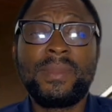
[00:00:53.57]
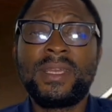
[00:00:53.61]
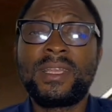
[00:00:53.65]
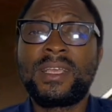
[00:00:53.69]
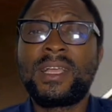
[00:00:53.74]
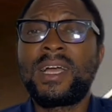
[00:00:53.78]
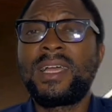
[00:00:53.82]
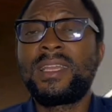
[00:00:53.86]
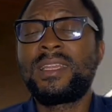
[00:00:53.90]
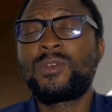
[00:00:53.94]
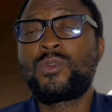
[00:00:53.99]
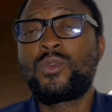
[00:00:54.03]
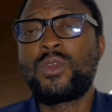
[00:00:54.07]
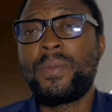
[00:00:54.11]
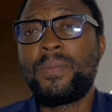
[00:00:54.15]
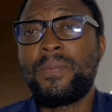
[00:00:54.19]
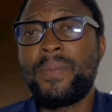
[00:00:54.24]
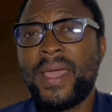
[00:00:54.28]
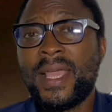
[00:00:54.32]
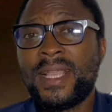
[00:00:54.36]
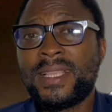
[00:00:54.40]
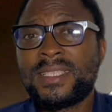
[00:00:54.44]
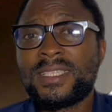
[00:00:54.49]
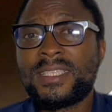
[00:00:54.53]
medical
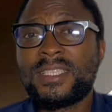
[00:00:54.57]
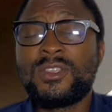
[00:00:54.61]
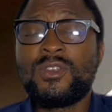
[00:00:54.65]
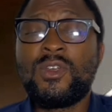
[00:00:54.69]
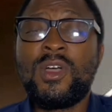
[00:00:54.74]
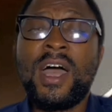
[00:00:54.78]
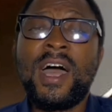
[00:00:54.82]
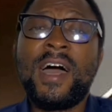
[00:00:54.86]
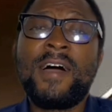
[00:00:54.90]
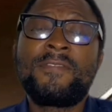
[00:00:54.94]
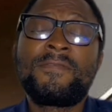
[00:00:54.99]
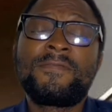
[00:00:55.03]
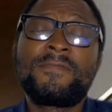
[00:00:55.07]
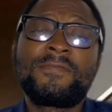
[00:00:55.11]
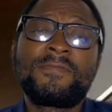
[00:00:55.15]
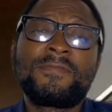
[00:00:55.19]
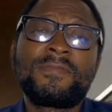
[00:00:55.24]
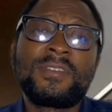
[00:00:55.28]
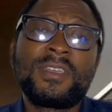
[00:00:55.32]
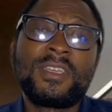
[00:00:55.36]
equipment, you have